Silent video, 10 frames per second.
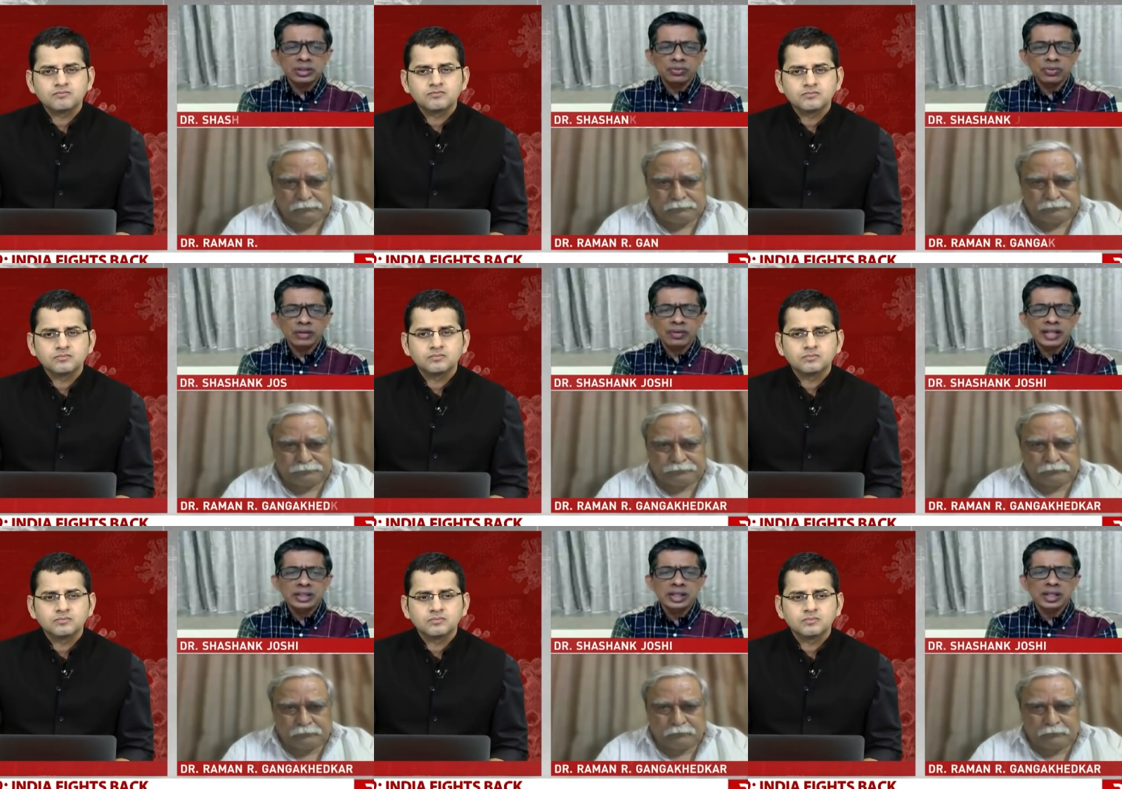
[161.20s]
Speaker 1: the second
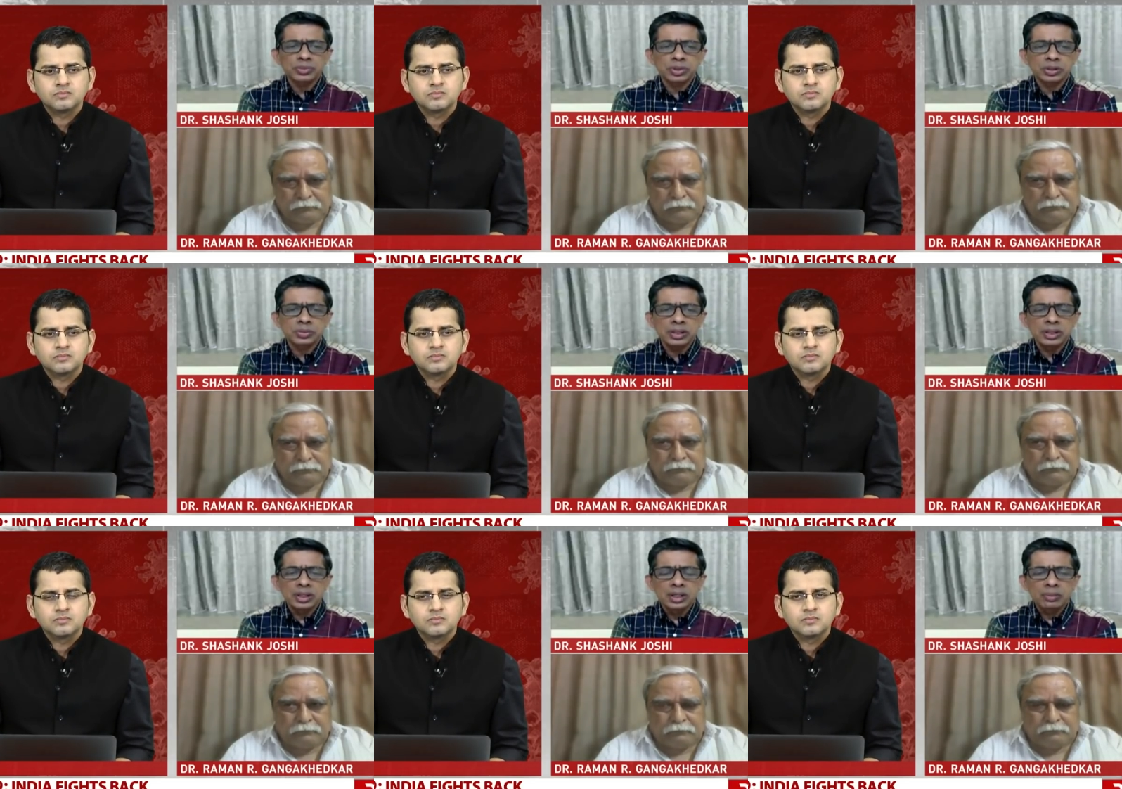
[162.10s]
wave as early as
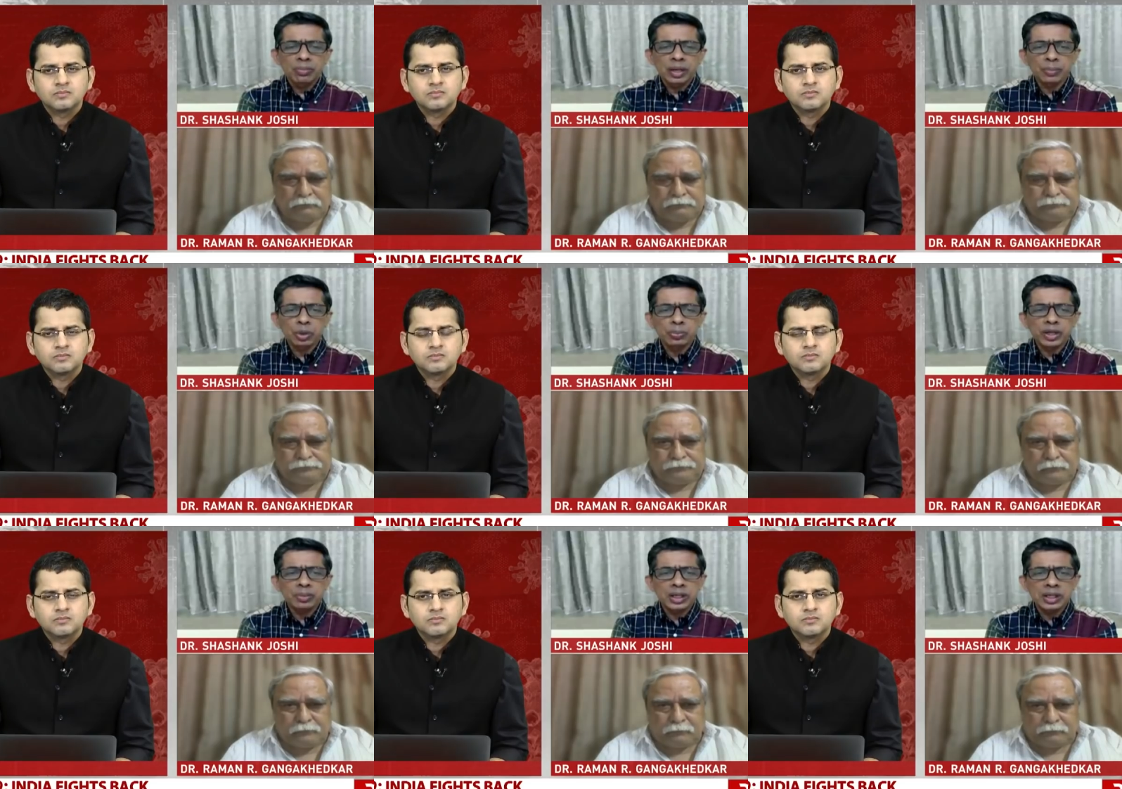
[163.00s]
possible by
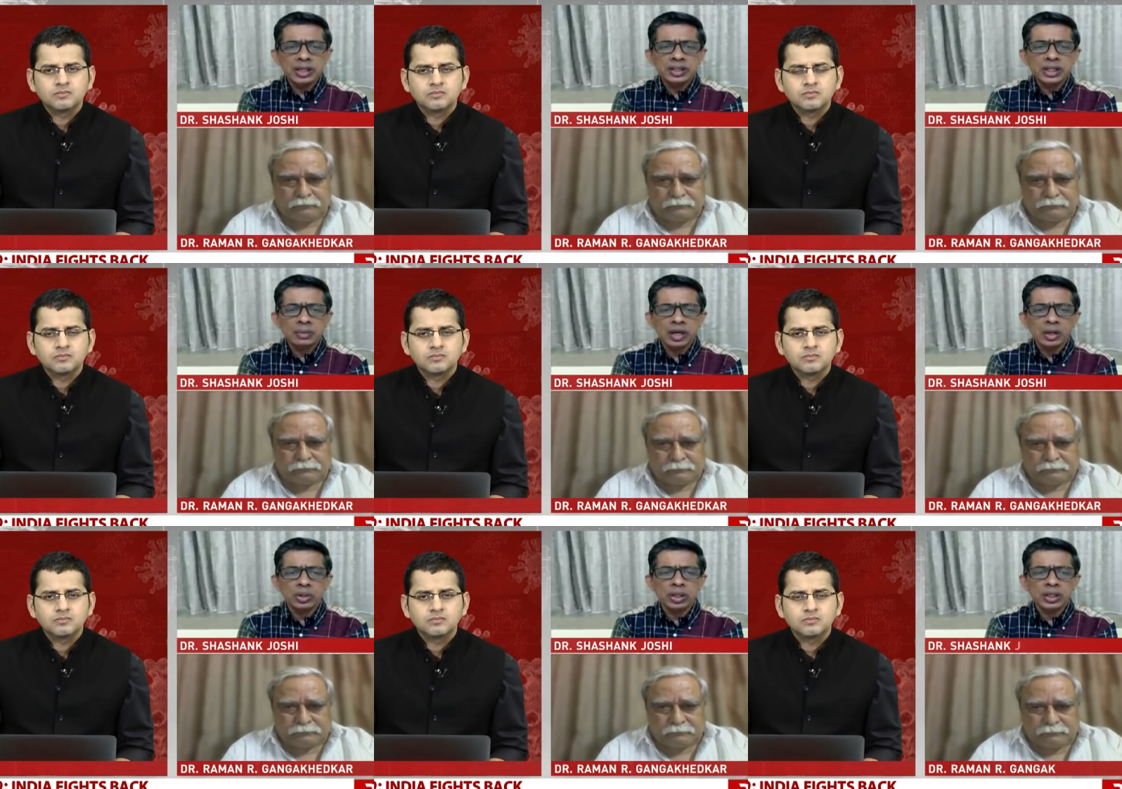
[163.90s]
appropriate mitigation
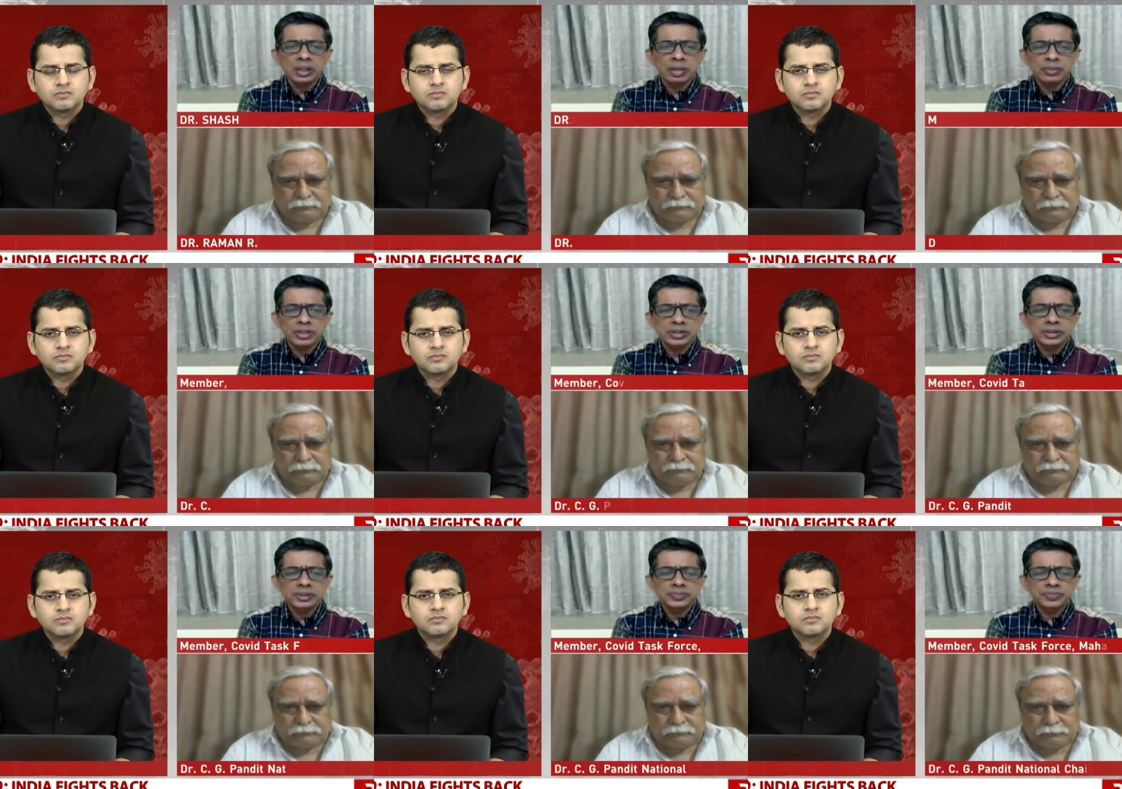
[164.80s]
and micro-containment
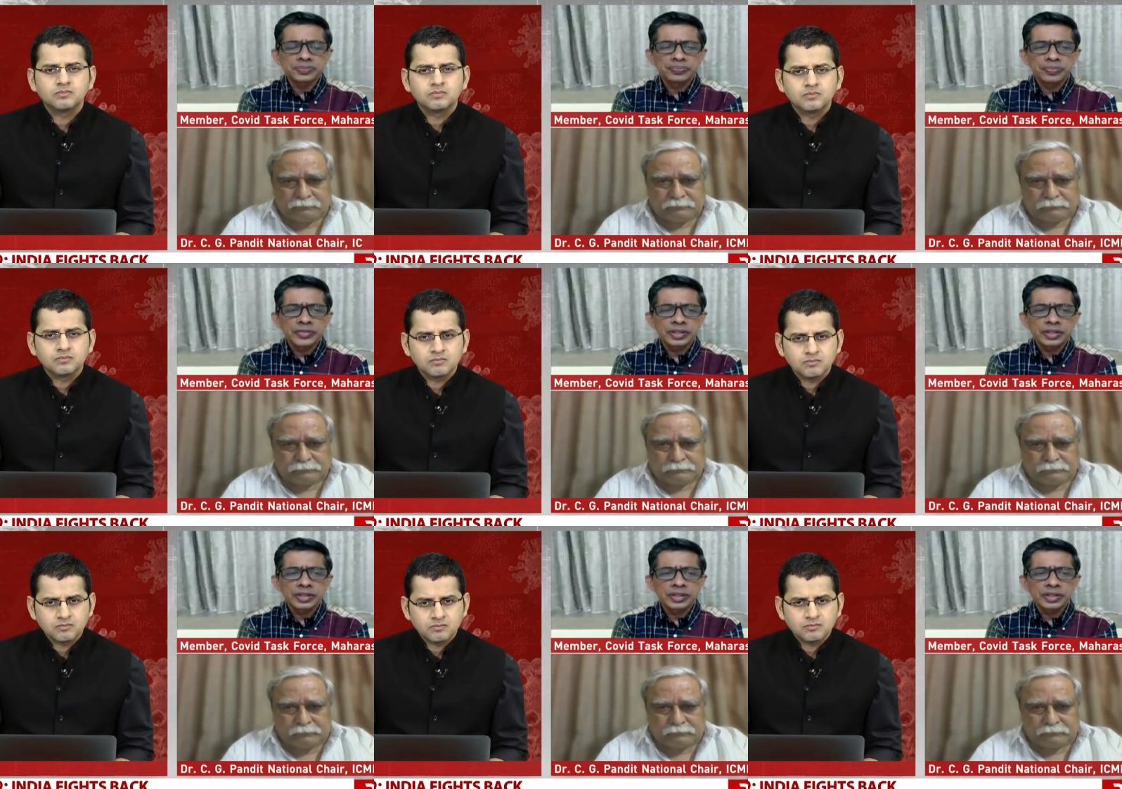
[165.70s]
measures.
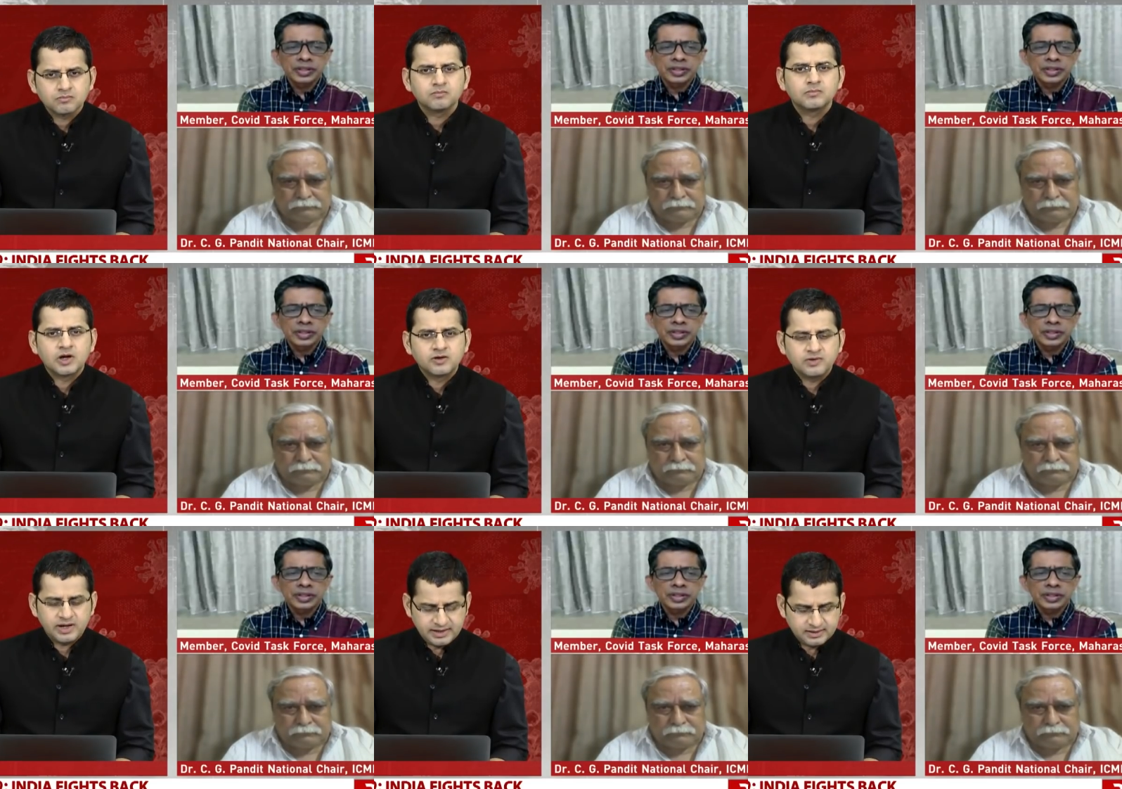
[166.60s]

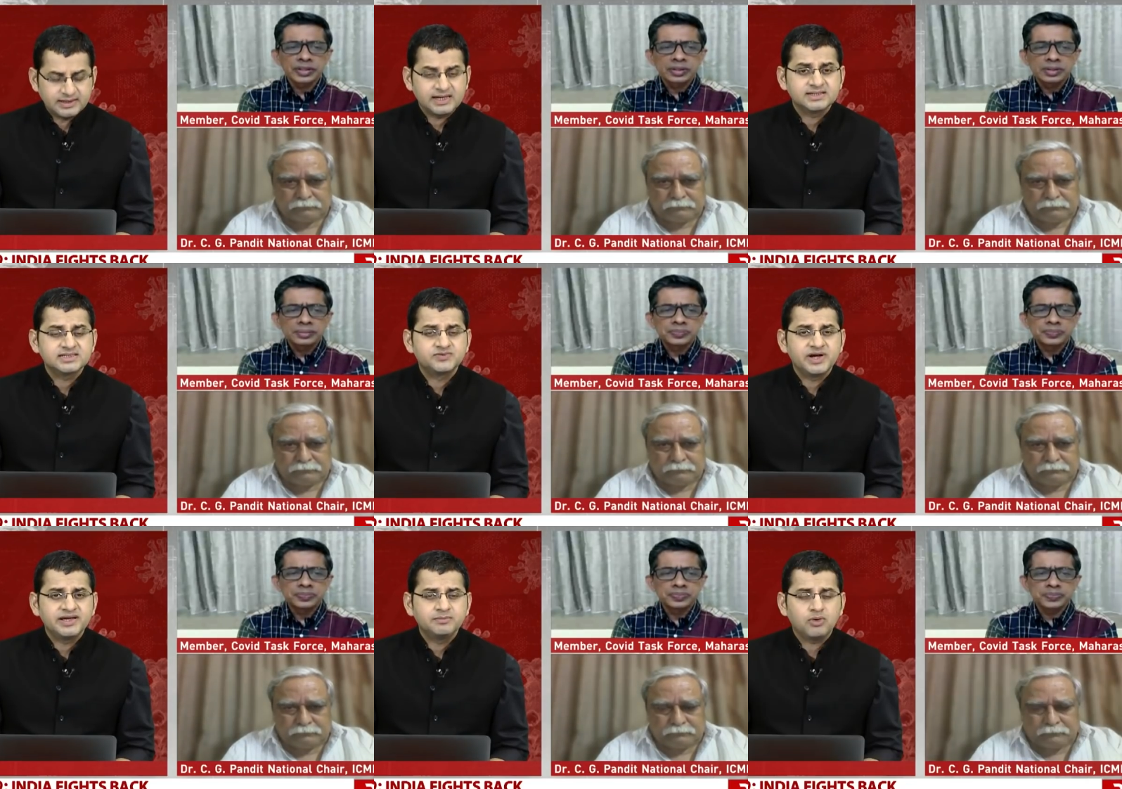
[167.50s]
Speaker 2: Right. That's
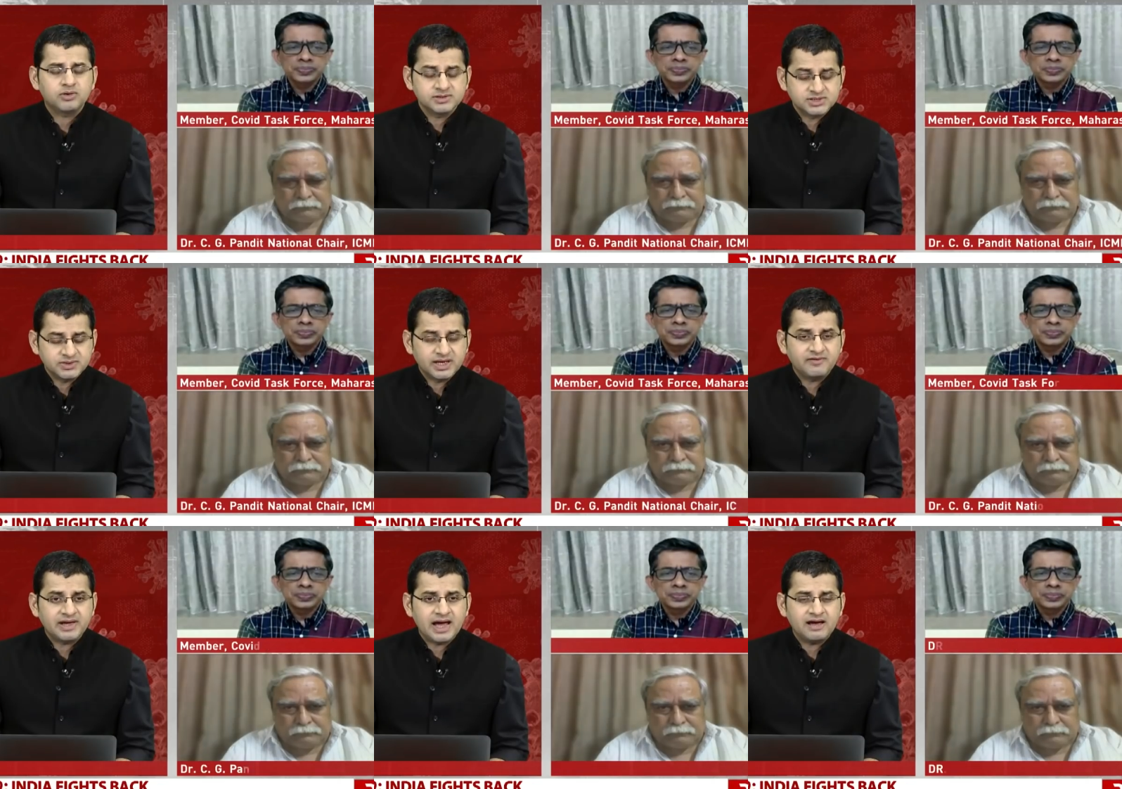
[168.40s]
really important. So there
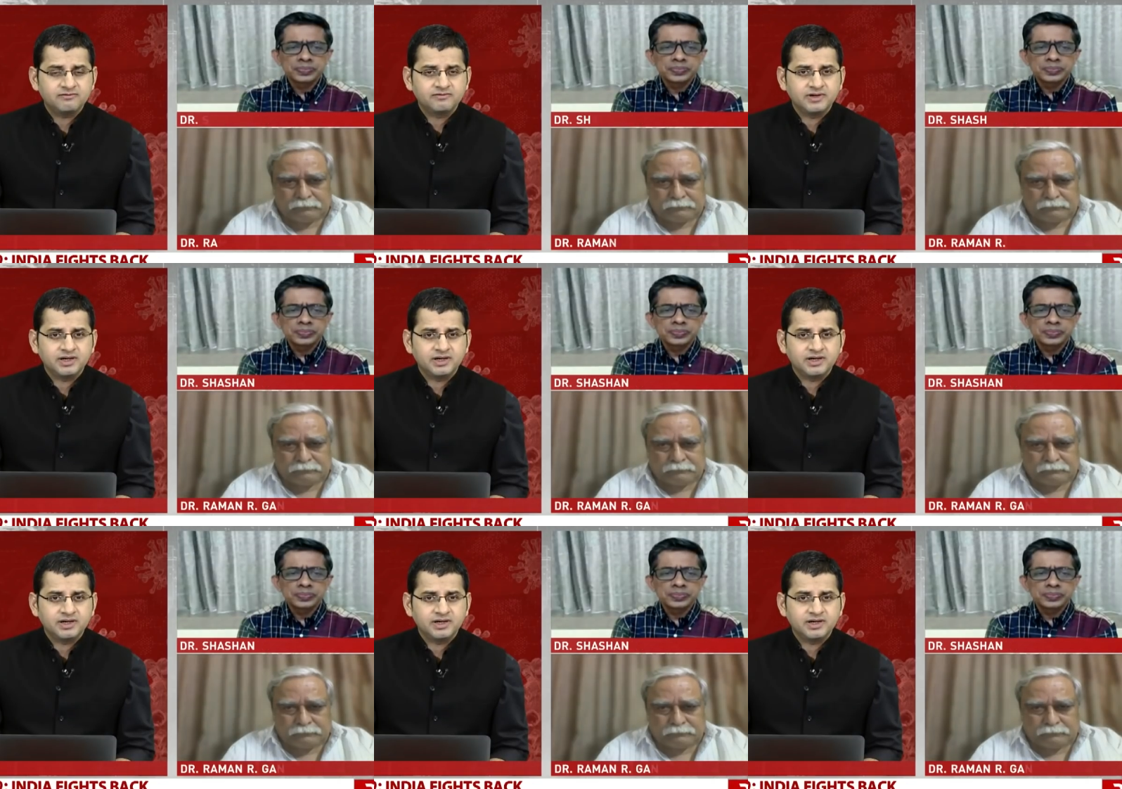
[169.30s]
we have,